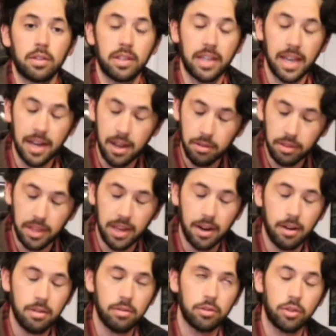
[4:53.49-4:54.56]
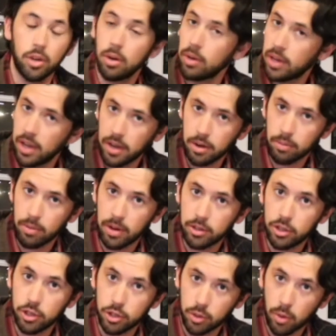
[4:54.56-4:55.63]
Get out there, don't cut your run
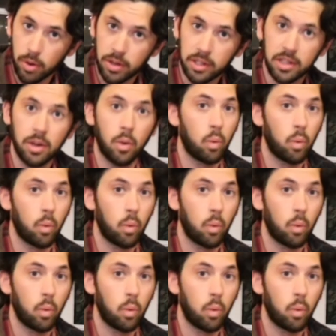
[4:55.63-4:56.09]
short,